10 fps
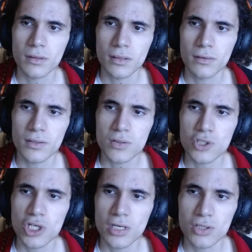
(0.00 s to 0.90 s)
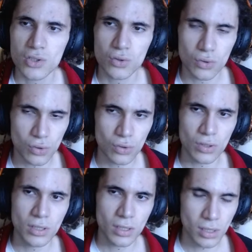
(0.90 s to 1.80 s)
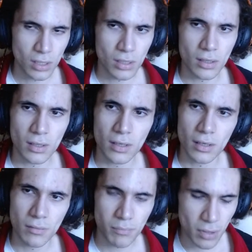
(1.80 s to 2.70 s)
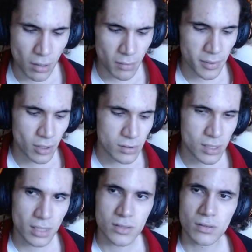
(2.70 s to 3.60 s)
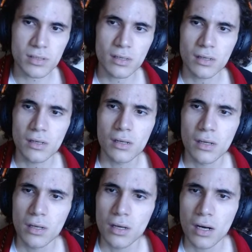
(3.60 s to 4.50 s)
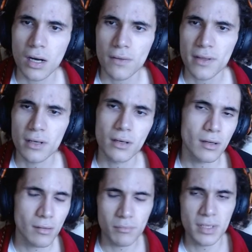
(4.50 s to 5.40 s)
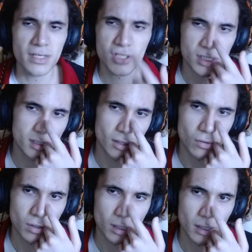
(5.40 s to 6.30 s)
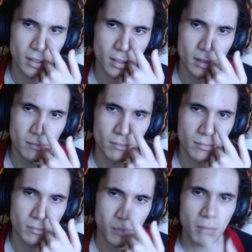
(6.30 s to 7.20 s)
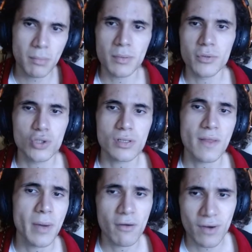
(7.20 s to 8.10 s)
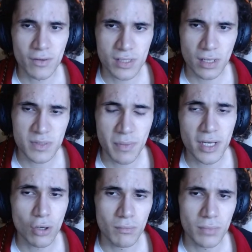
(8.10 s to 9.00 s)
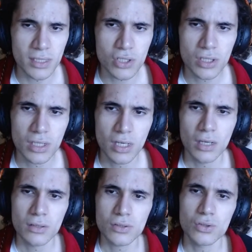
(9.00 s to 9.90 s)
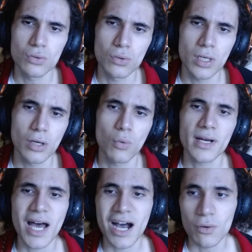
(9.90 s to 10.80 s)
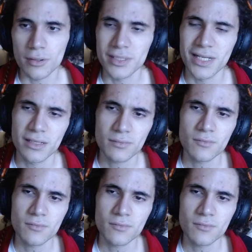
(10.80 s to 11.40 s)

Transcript: This will change to probably Hunter x Hunter, and then Bleach still. Probably reducing the amount of hours that I'm spending on Bleach to 1 hour a day.